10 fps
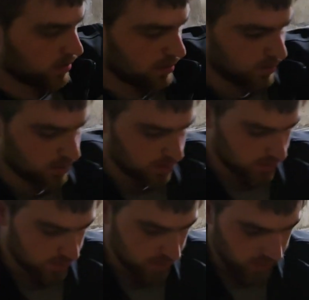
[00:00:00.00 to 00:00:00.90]
line,
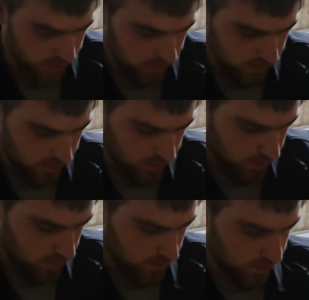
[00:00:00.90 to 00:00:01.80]

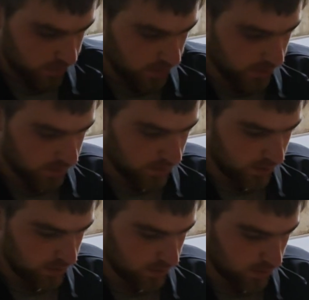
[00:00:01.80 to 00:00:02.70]
loop it
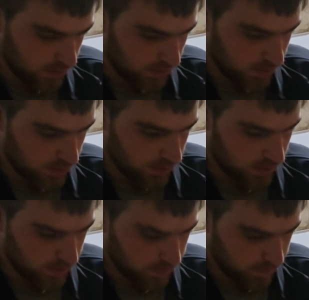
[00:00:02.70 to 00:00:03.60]
around the
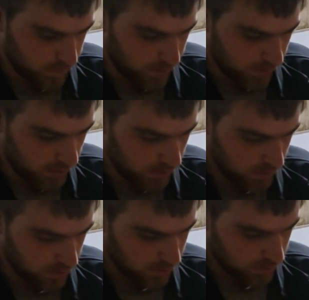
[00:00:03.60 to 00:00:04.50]
pin,
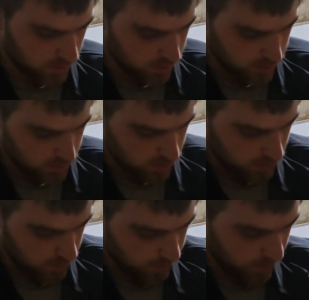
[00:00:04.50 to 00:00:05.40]

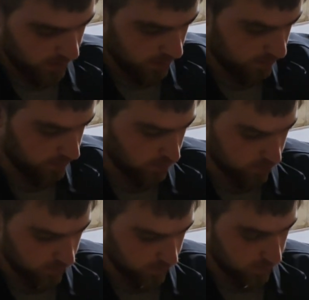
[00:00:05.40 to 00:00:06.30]
back and forth
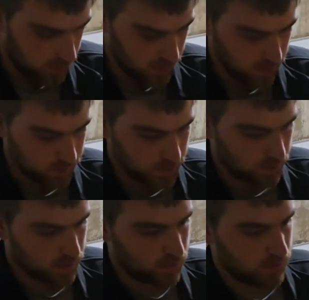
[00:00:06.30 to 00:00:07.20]
a few times.
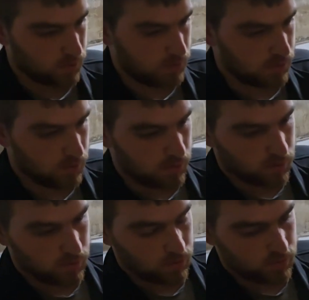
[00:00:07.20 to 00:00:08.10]

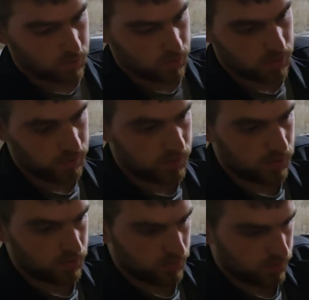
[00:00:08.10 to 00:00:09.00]
This will give you
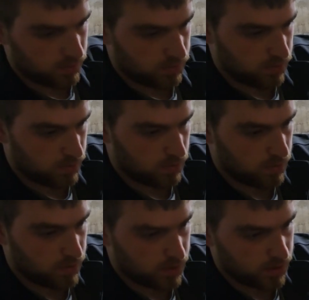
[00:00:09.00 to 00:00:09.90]
your
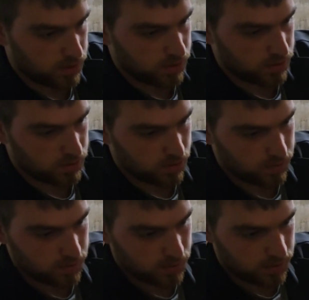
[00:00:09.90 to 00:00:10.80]
1 inch or
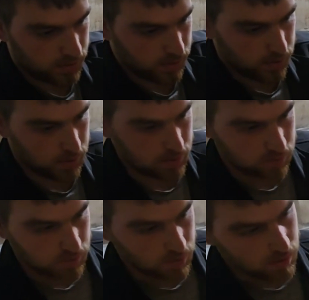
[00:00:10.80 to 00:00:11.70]
something like that,
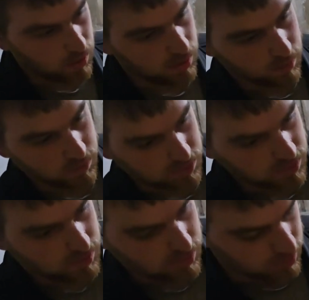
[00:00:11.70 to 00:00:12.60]
and it will
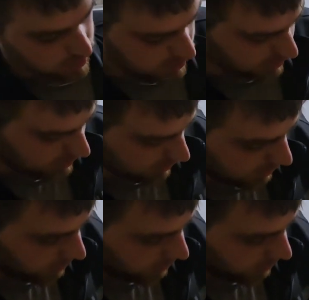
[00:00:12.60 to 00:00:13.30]
sit just like that.